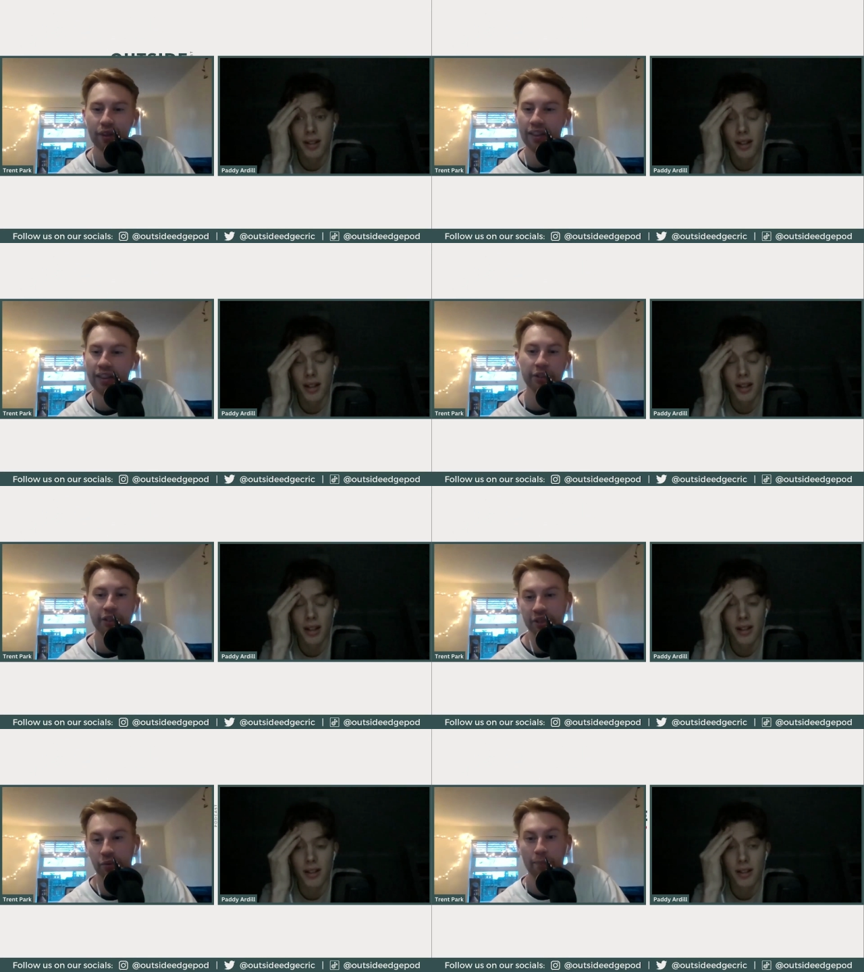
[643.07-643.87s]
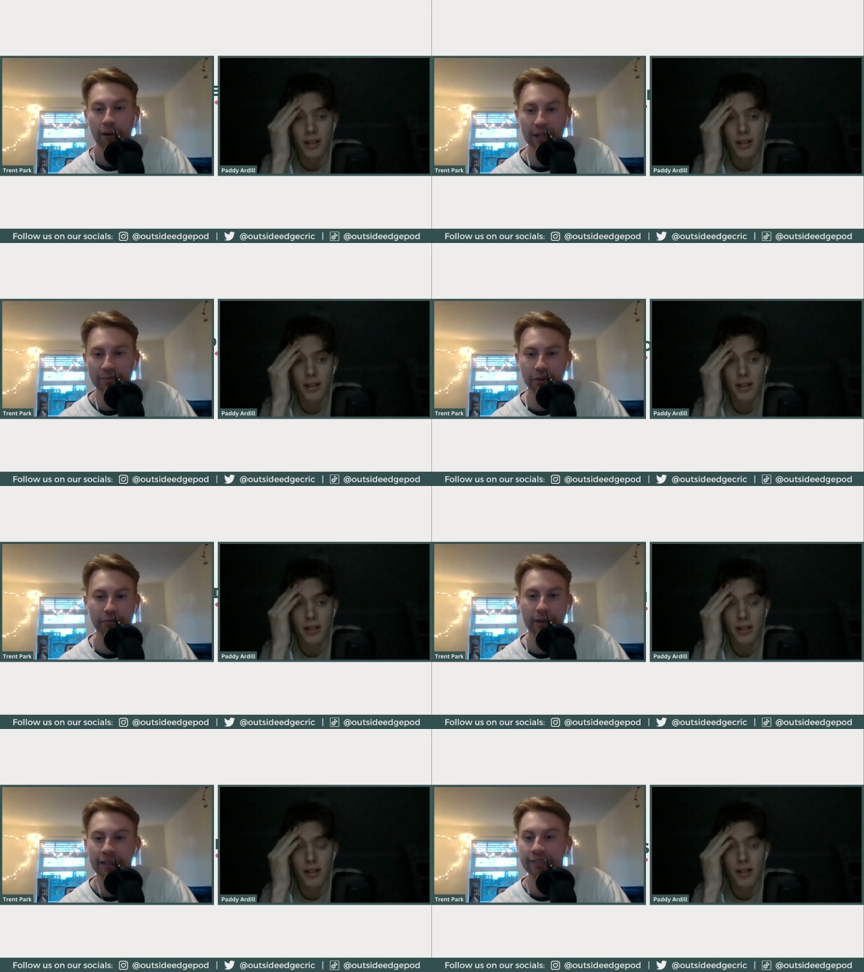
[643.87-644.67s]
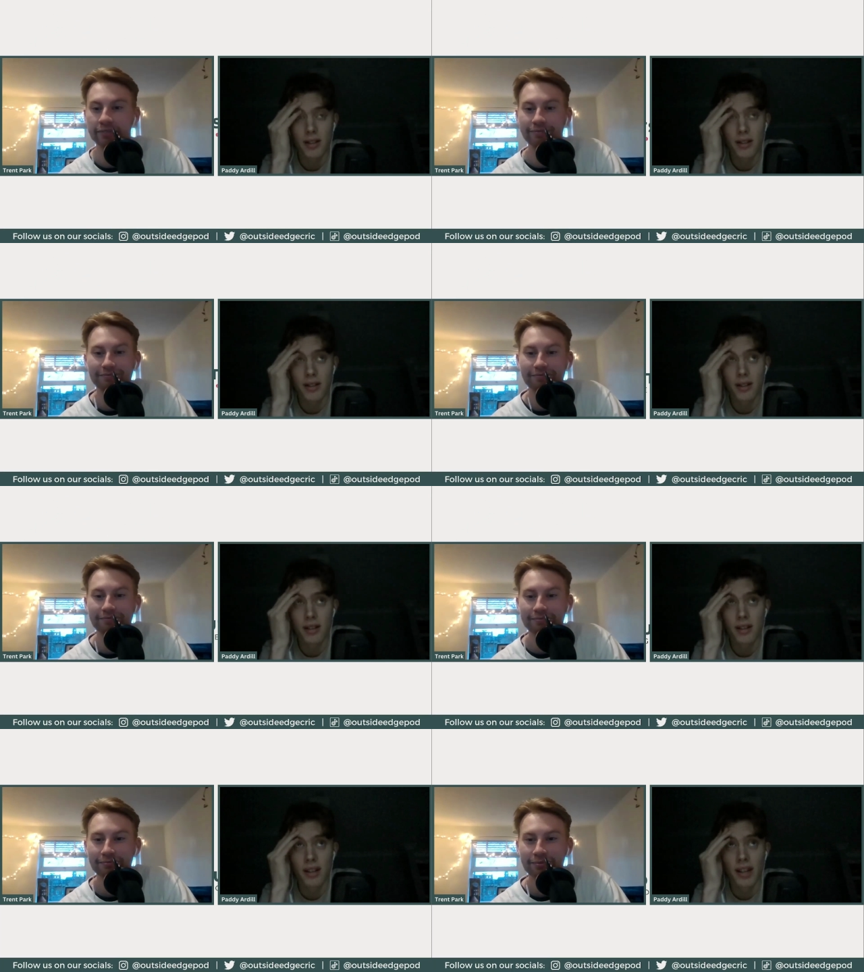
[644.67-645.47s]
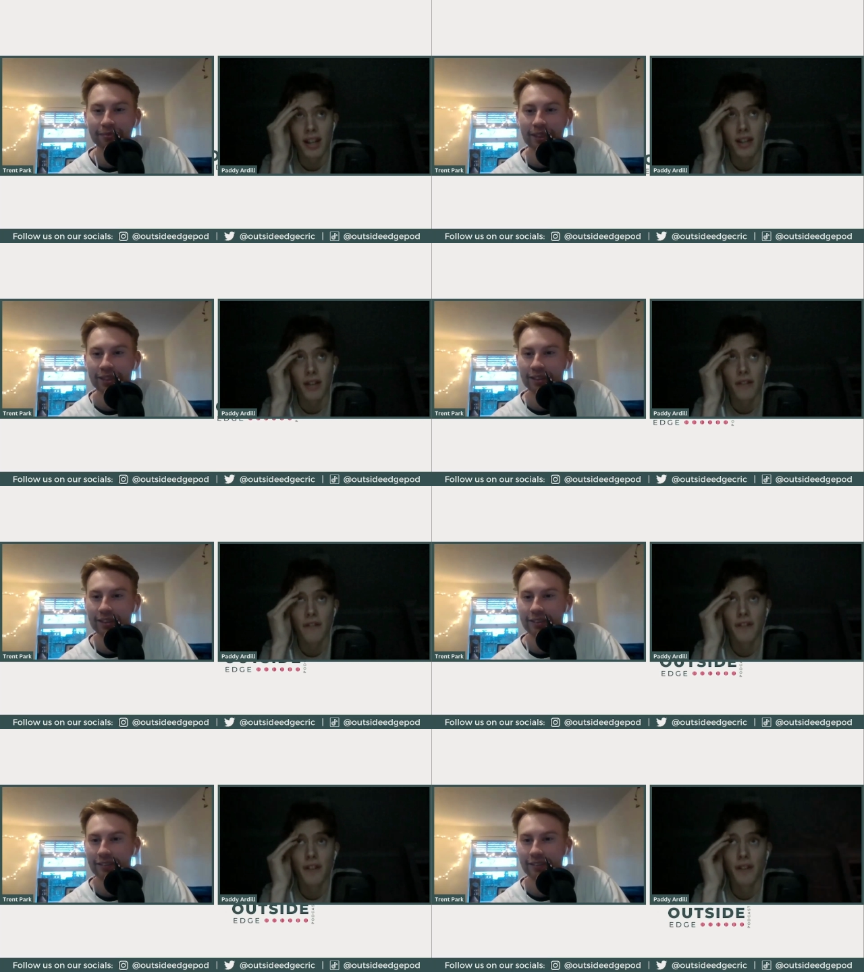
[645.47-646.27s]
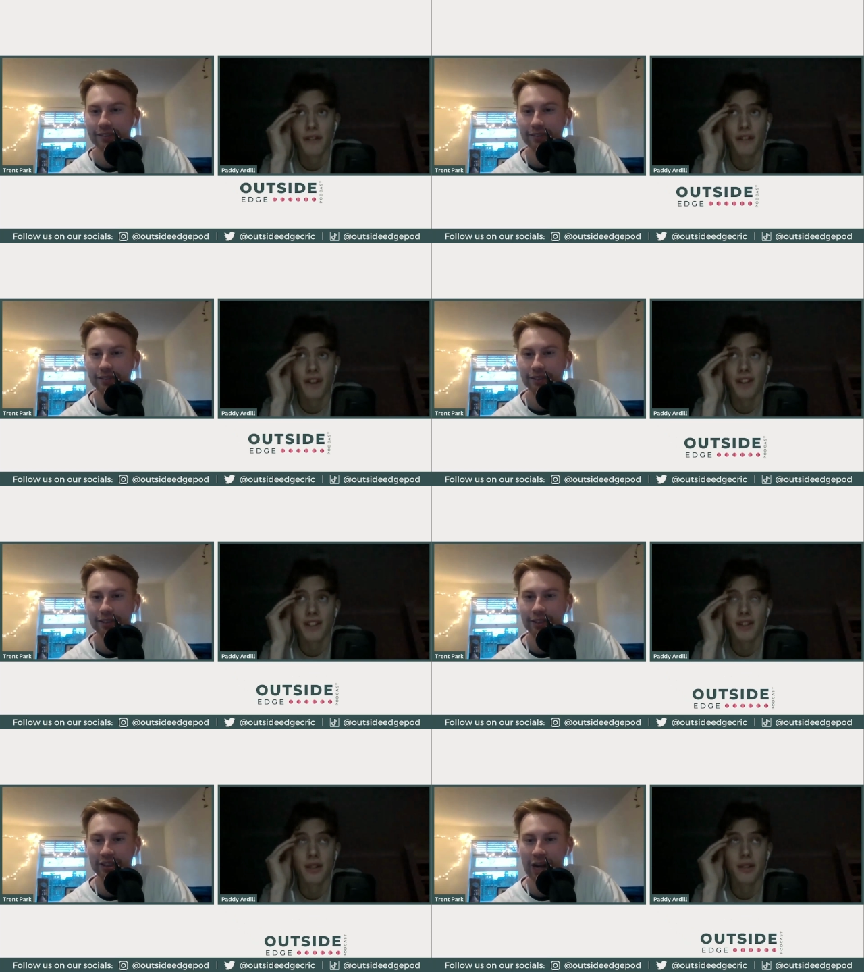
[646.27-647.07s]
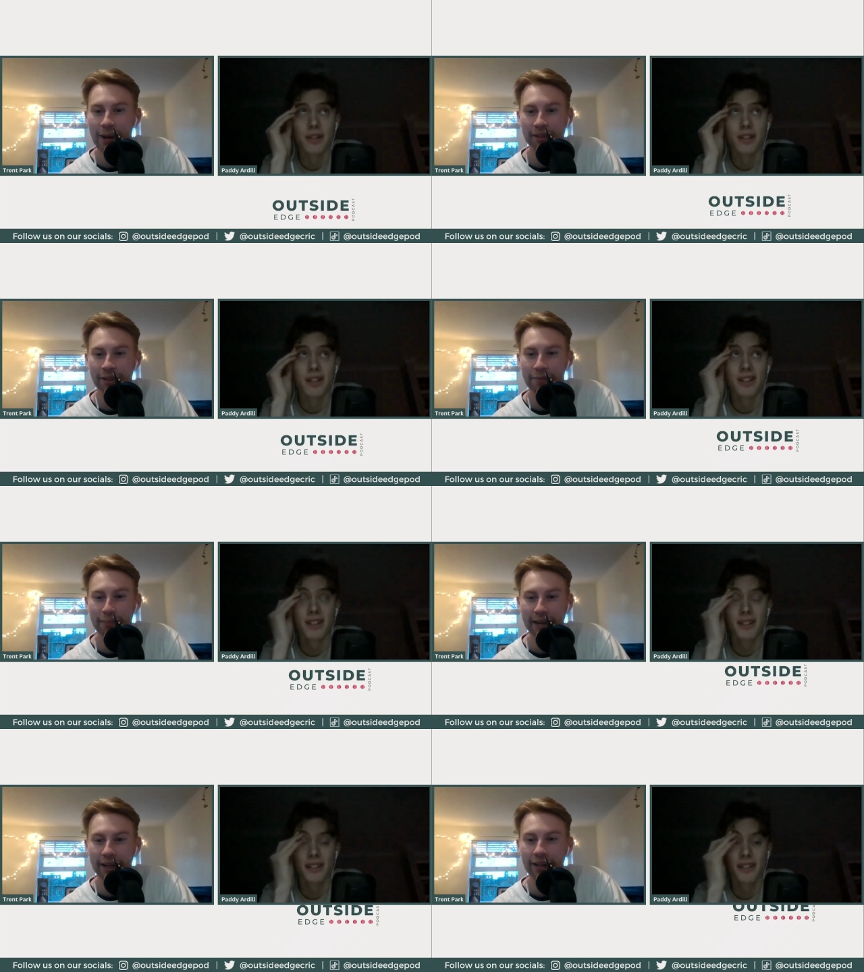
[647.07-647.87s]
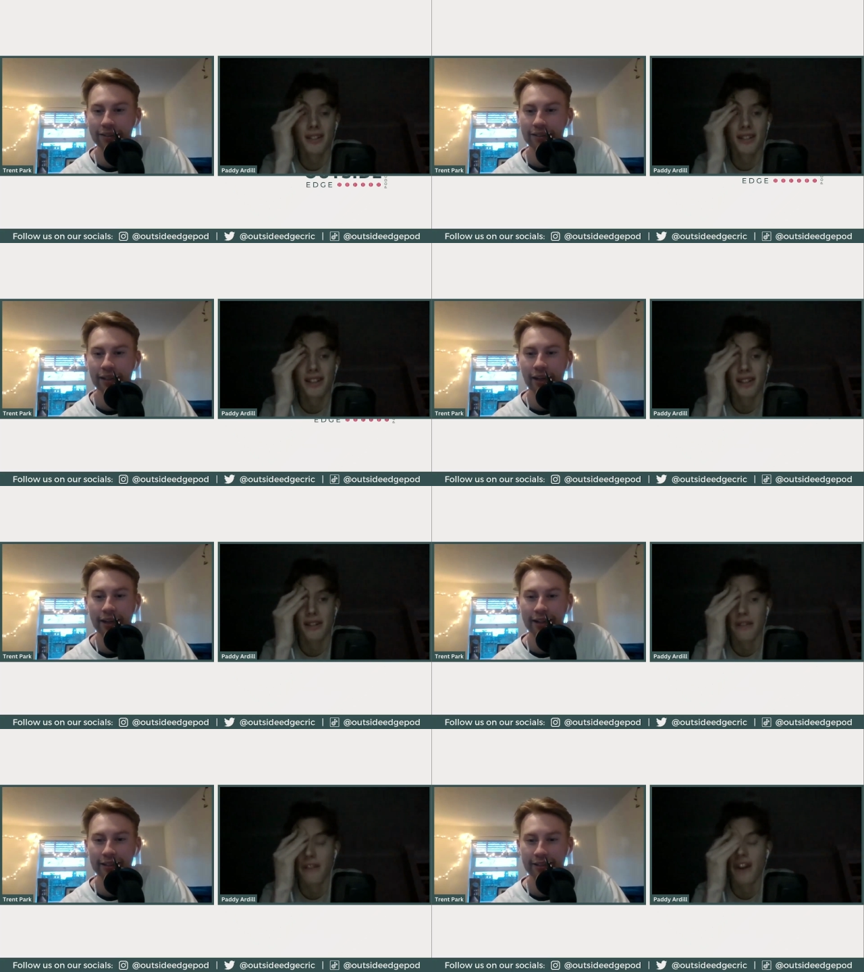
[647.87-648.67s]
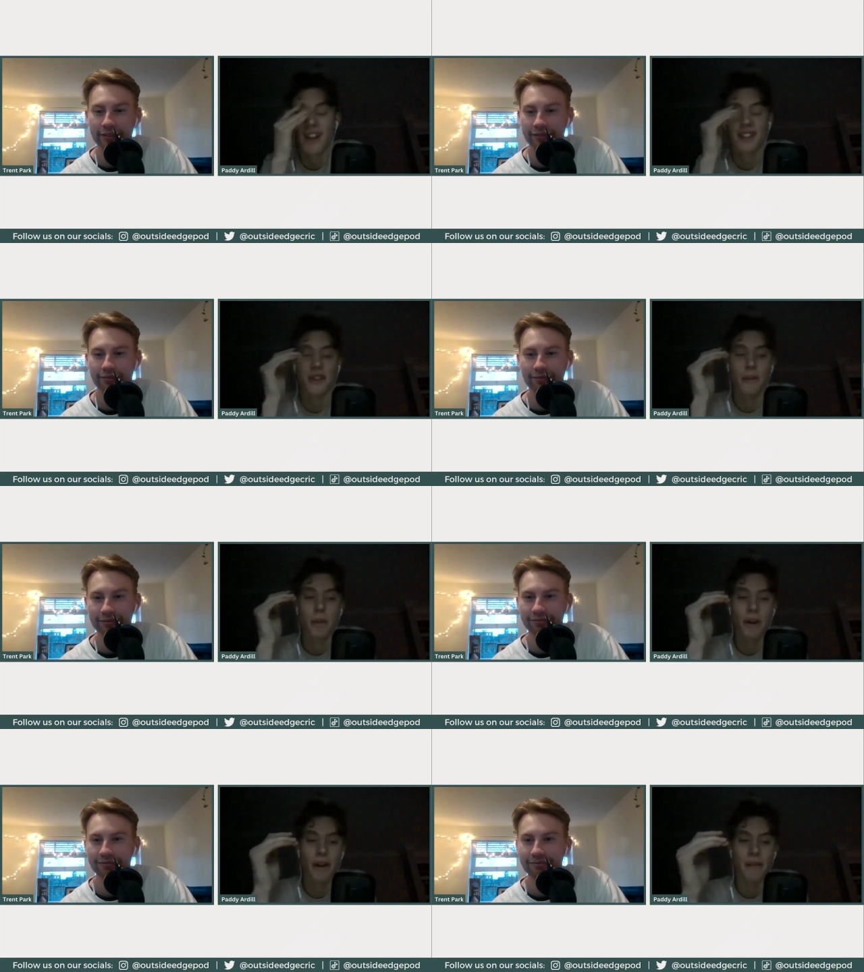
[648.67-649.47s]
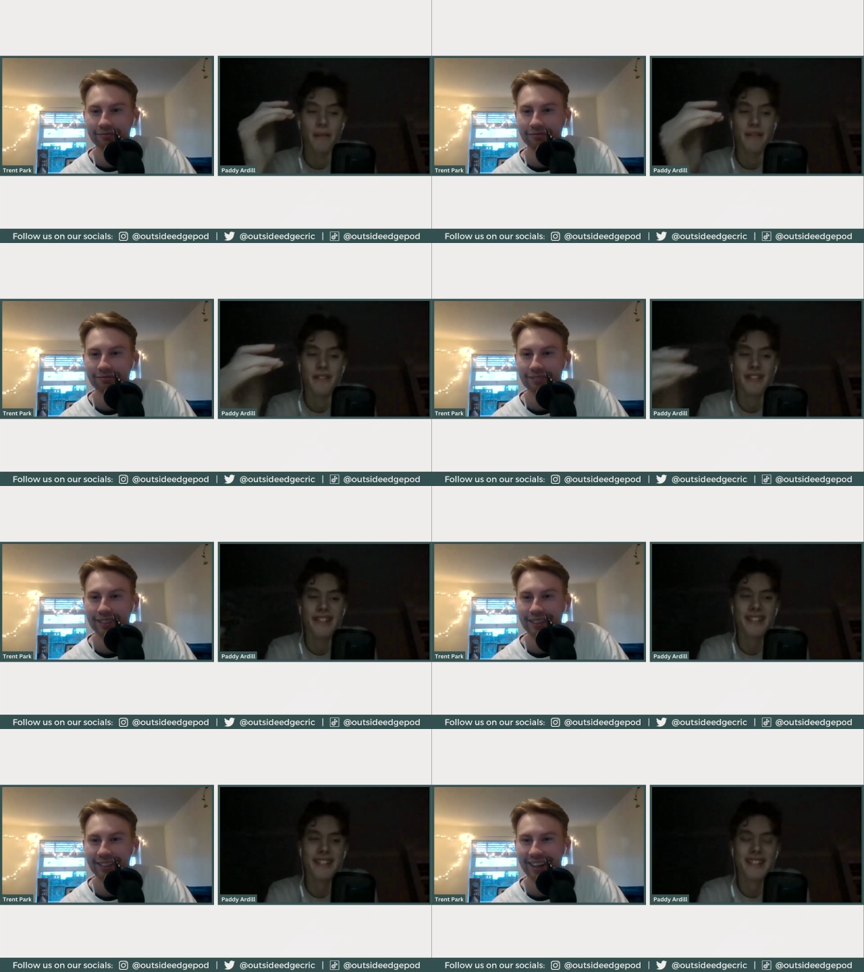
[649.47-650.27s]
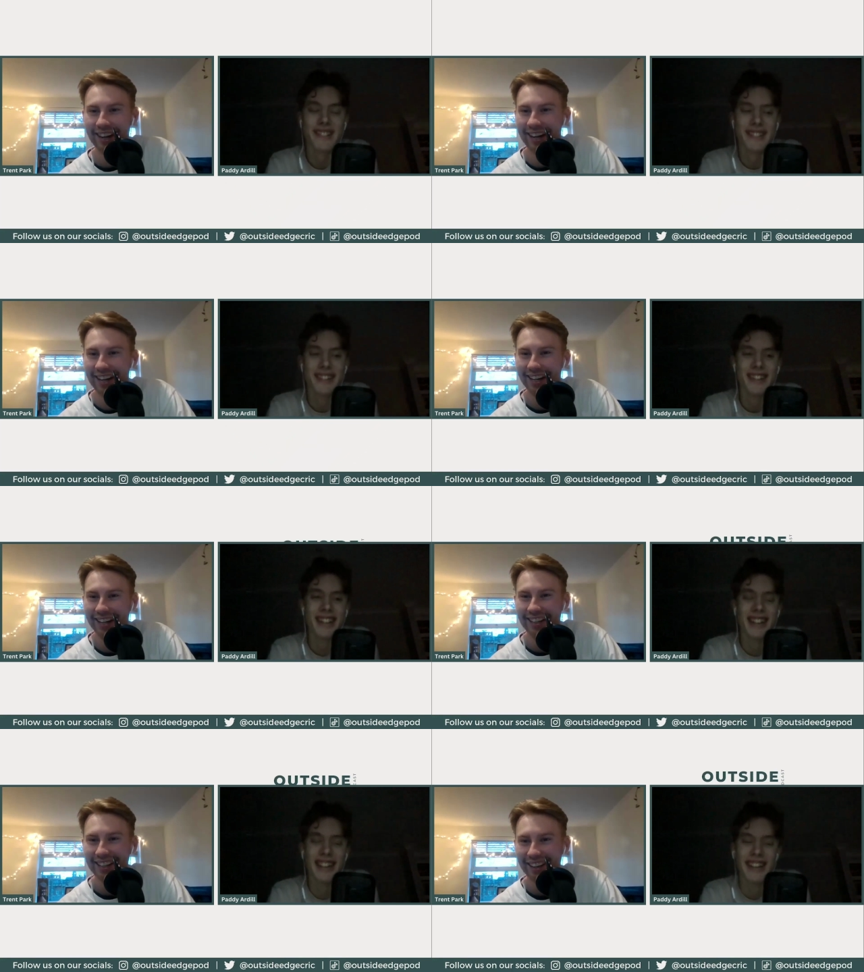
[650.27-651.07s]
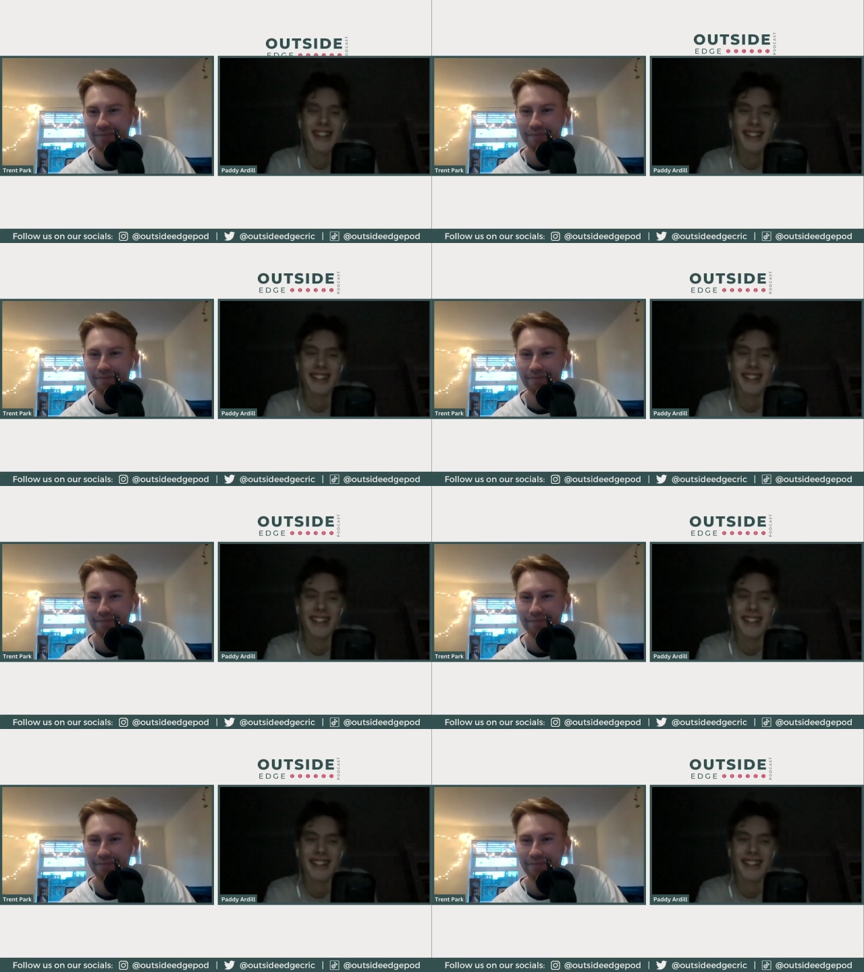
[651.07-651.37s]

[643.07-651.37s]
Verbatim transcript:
Speaker 1: I think we should swap passports, me and him. Yeah, you're you're far too. He's an absolute beater. Yeah, you're far
Speaker 2: too pom.
Speaker 1: Yeah.